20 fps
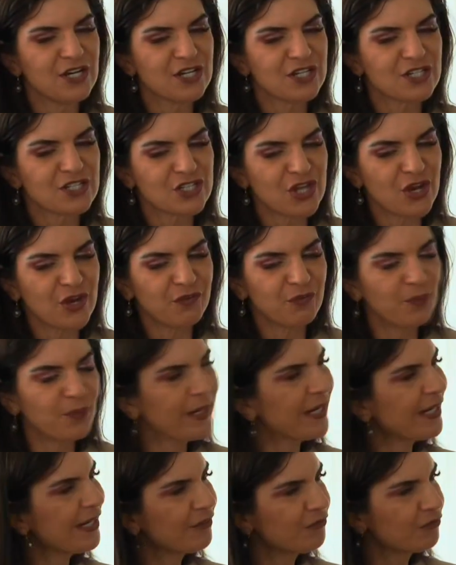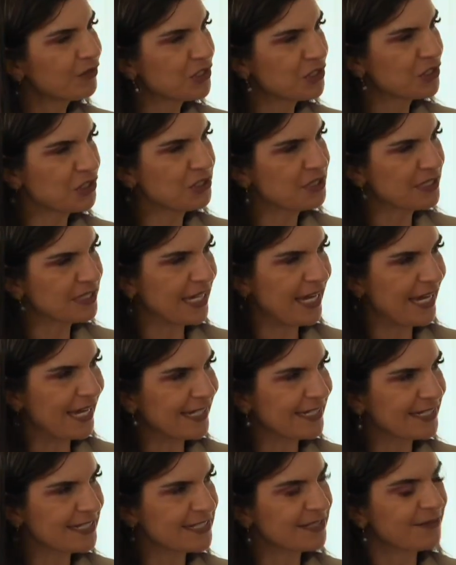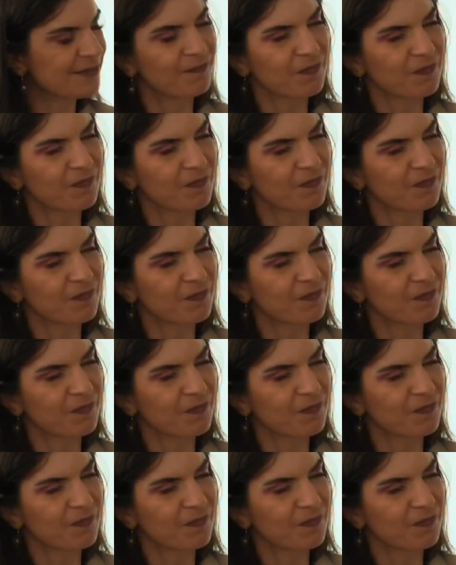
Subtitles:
So if we can reduce that,